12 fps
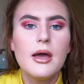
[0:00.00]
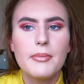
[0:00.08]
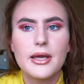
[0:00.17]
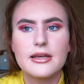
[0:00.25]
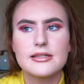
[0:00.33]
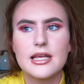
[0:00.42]

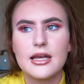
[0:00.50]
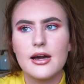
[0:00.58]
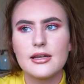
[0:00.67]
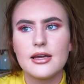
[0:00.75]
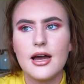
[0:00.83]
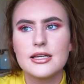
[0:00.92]
because they
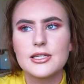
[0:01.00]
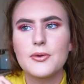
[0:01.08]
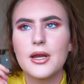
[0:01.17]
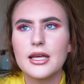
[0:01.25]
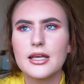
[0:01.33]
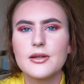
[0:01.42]
kind of I
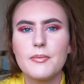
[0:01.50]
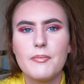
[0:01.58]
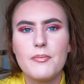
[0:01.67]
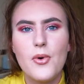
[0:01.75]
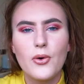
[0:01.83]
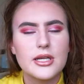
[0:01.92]
don't like a
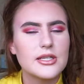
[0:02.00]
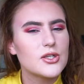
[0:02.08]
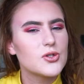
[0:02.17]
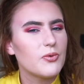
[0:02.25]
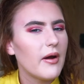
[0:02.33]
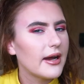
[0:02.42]
morning
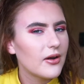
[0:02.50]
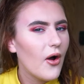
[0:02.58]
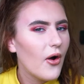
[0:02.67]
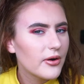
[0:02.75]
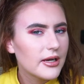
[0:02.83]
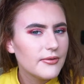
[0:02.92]
to drag
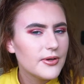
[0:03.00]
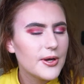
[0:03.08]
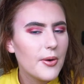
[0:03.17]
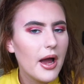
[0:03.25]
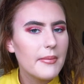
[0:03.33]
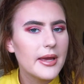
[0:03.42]
on if you
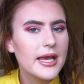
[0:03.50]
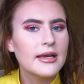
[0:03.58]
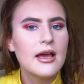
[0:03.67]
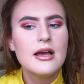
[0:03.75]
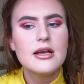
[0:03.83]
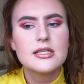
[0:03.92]
know what I
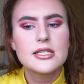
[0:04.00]
mean